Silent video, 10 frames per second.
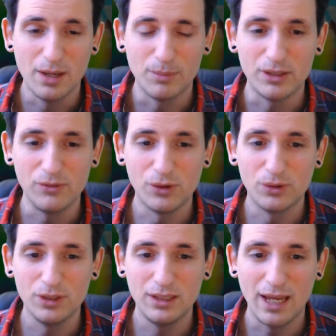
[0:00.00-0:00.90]
But if you're
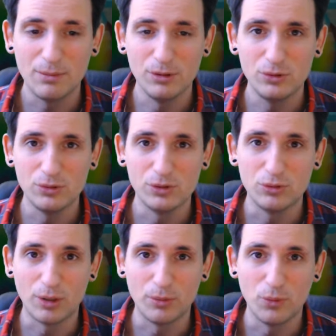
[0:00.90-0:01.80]
only able to
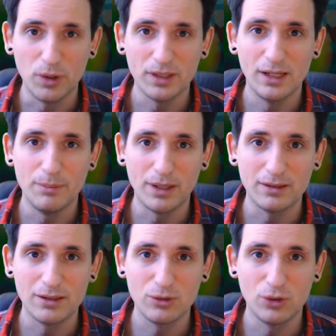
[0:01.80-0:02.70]
drop 1
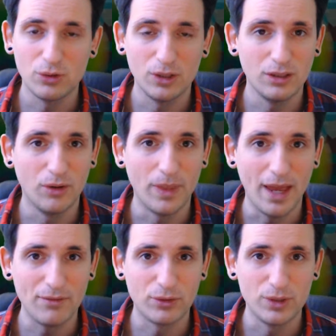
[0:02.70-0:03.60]
elemental the turn earlier on
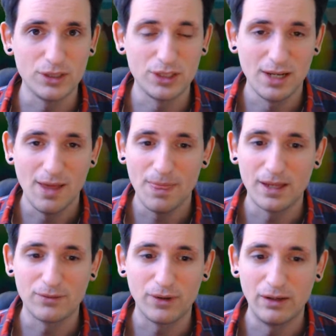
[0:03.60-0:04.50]
average,
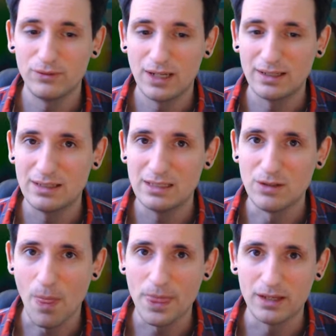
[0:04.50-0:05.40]
then a 5/10 is
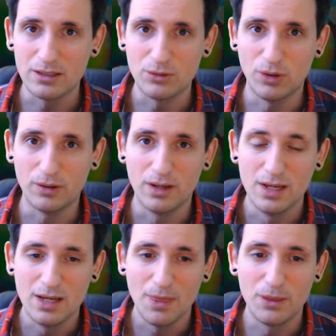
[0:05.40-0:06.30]
not that strong.
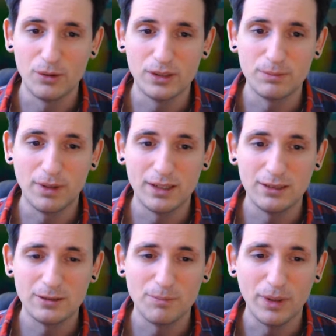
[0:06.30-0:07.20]
So it
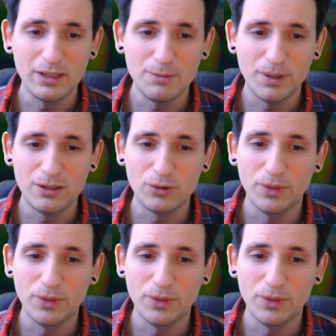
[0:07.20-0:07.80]
might depend on